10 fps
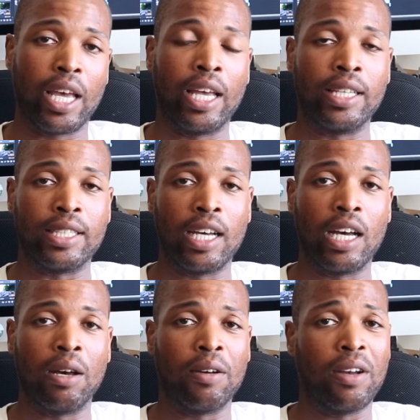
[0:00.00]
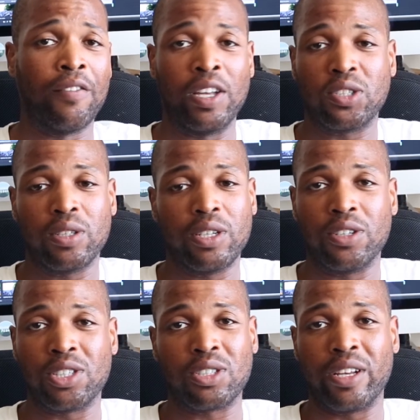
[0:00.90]
and eventually
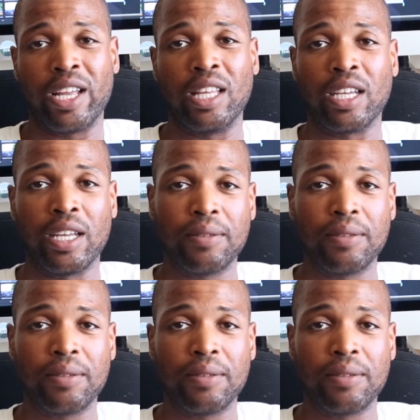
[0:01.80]
you'll just start nailing